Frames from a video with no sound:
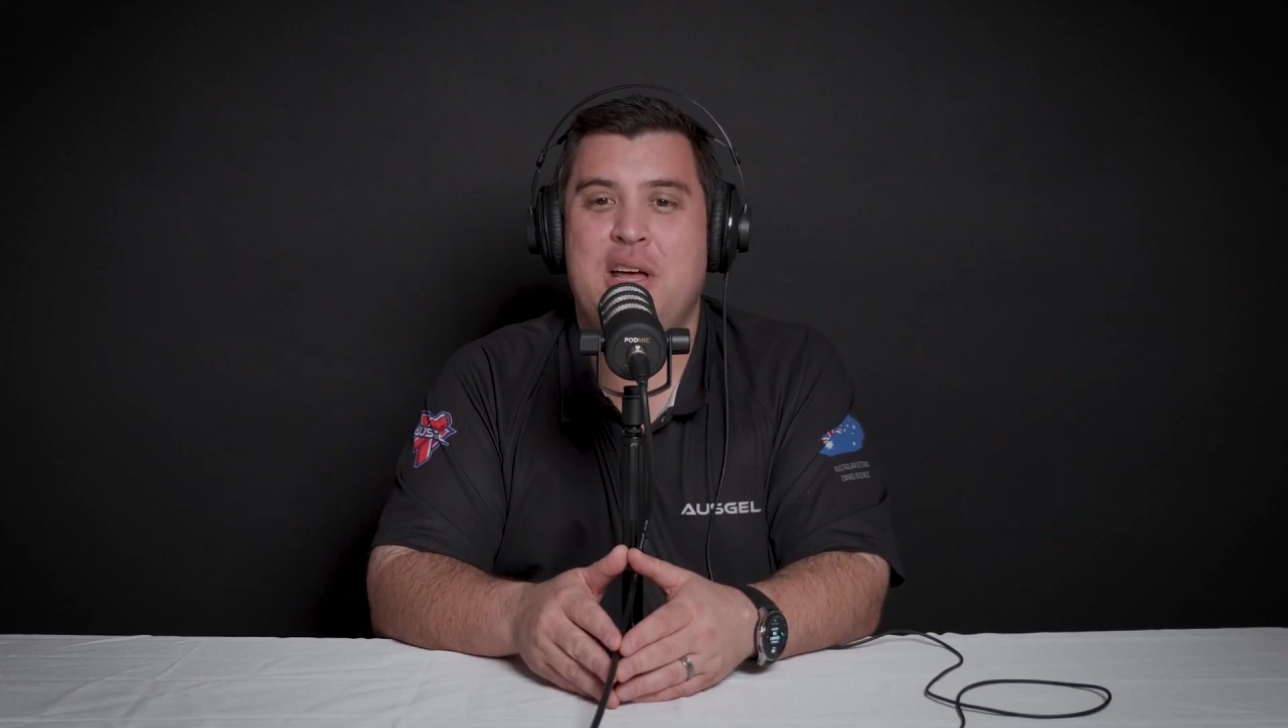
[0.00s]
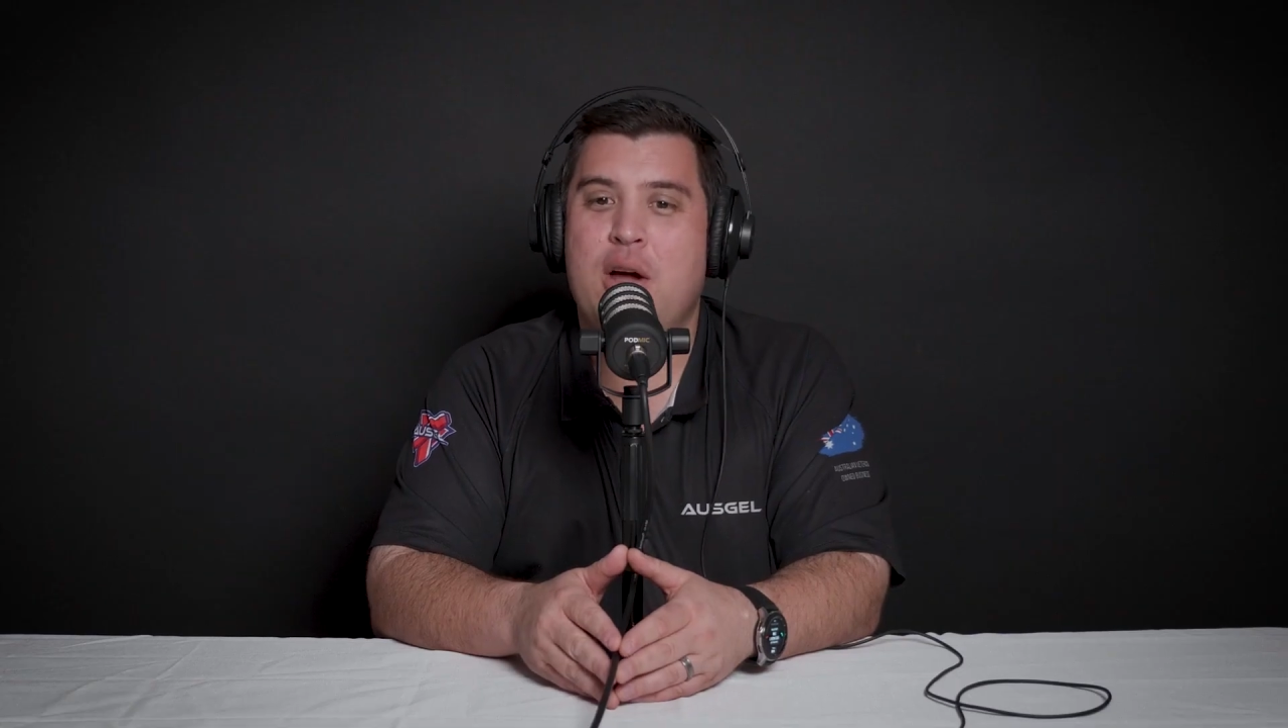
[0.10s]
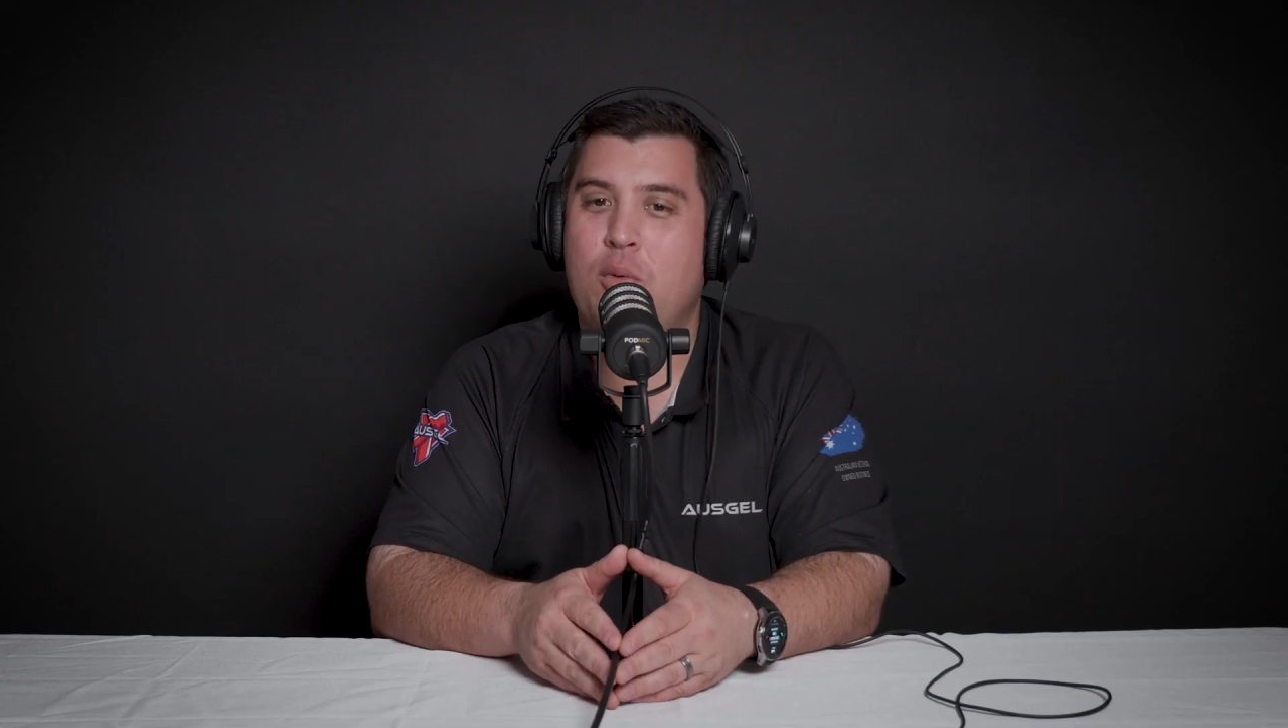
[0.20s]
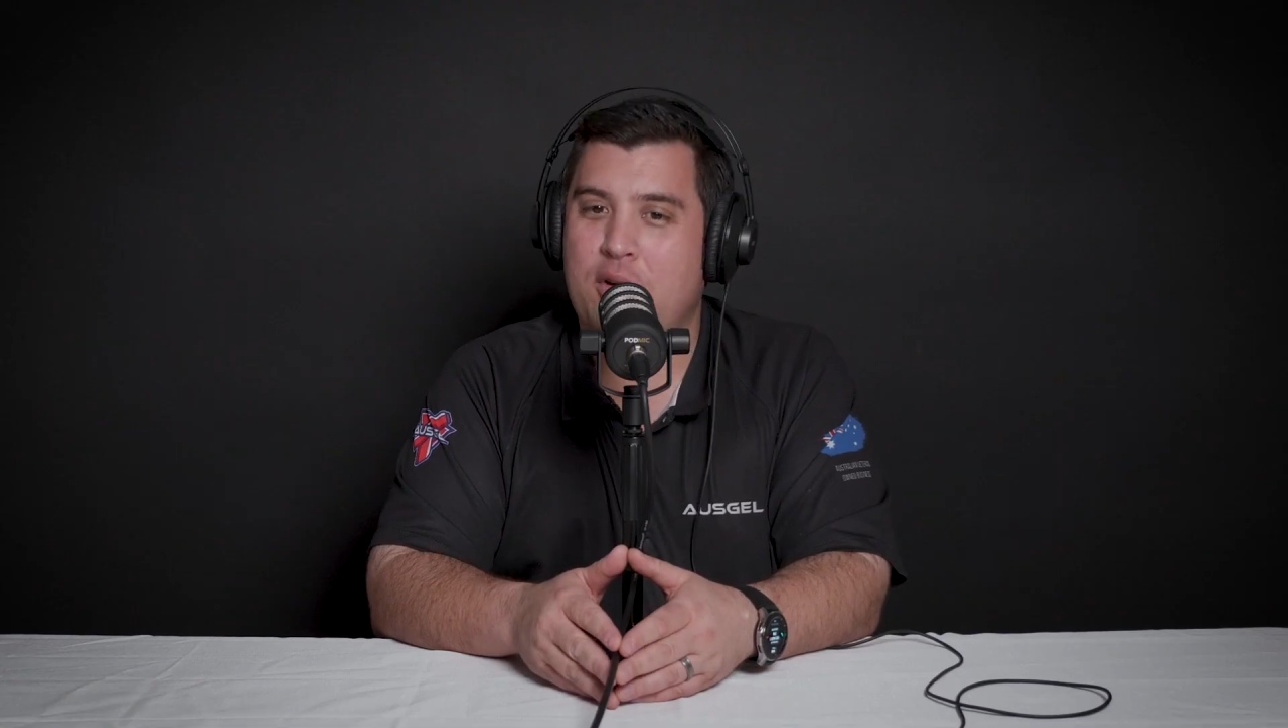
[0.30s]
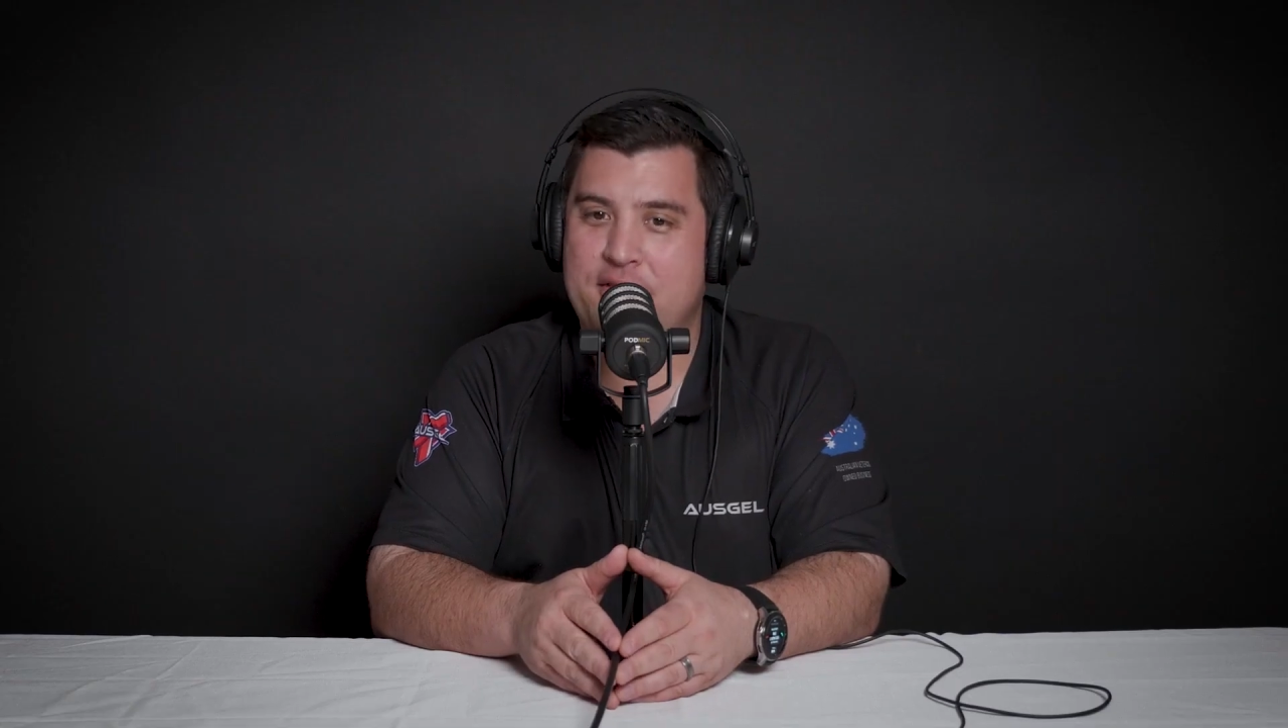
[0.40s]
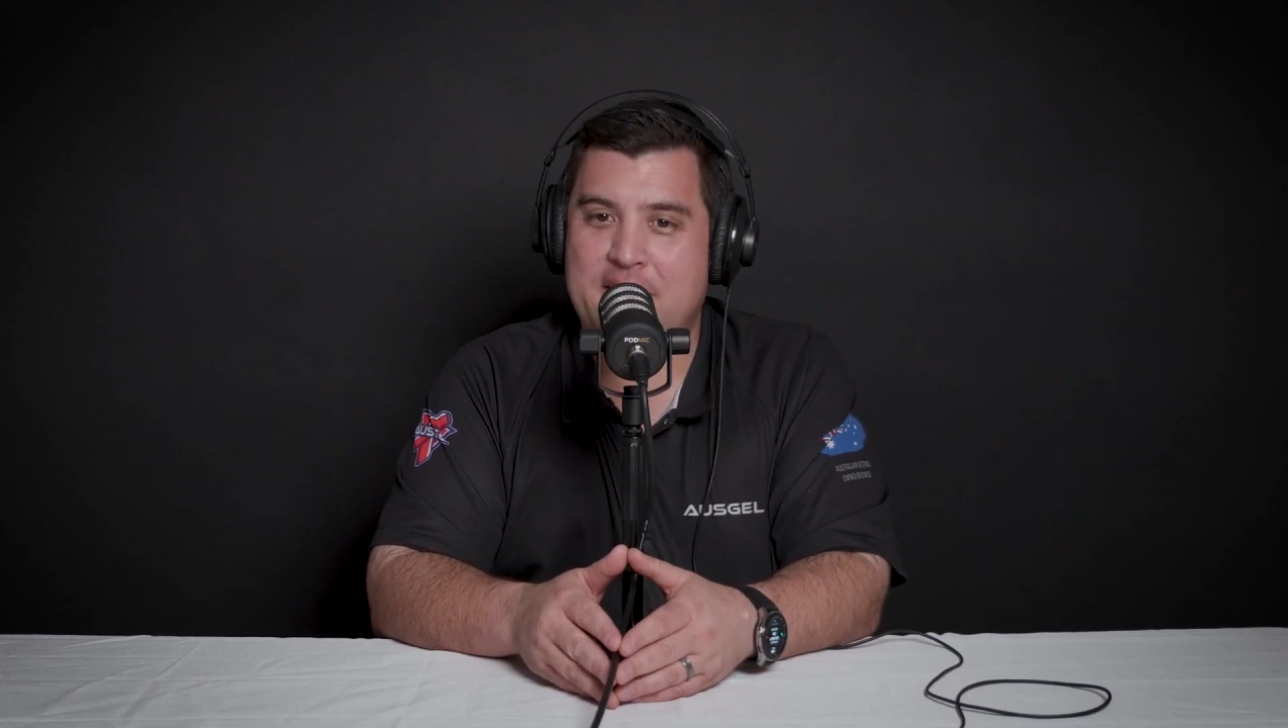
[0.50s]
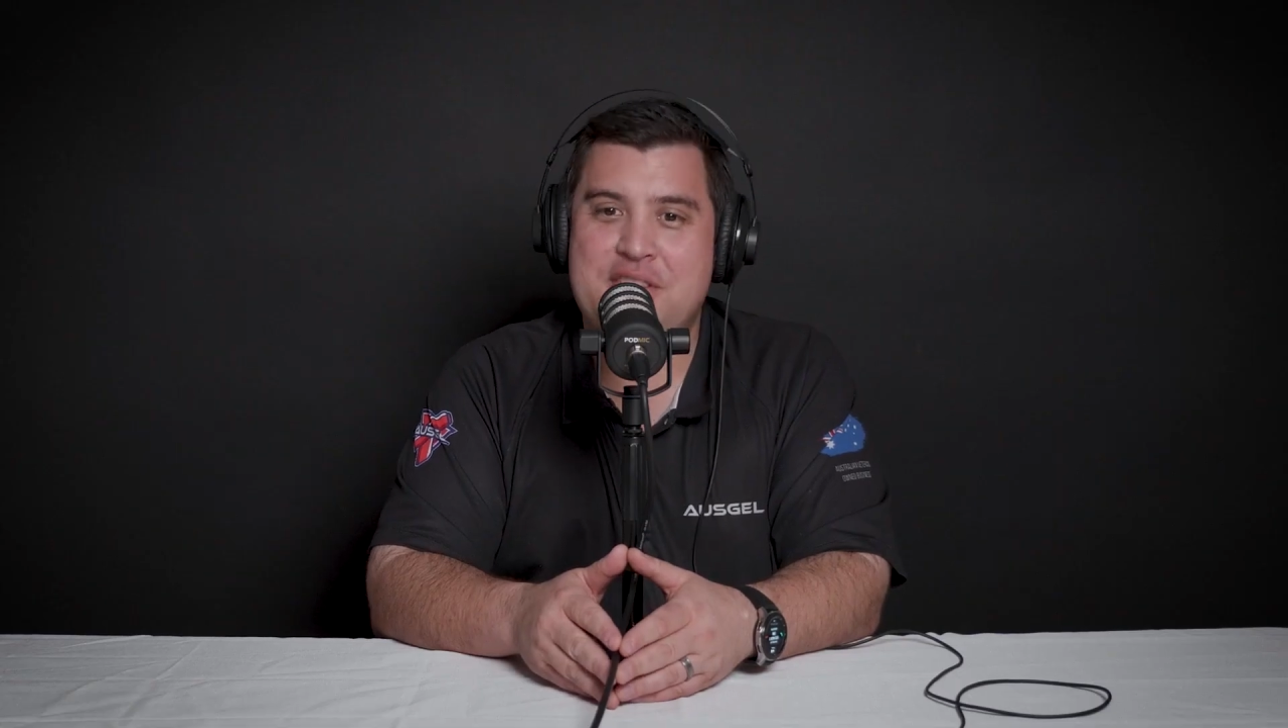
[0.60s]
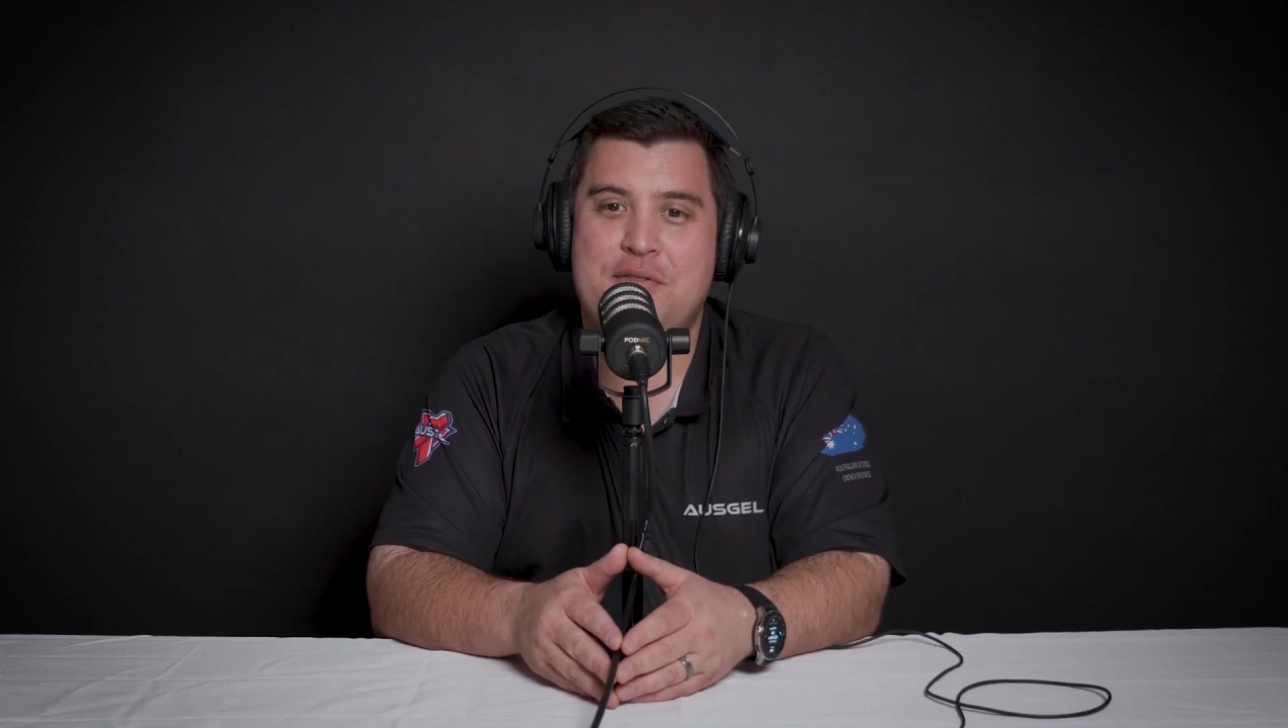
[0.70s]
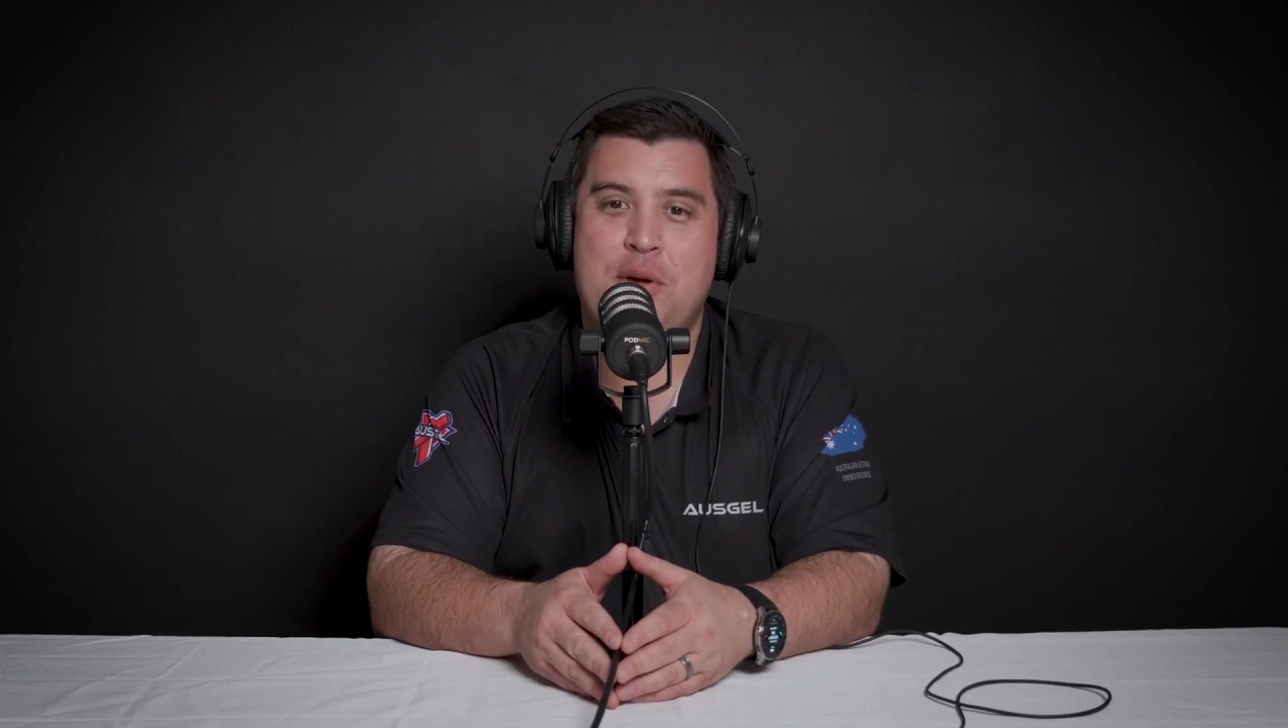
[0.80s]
Well, thanks very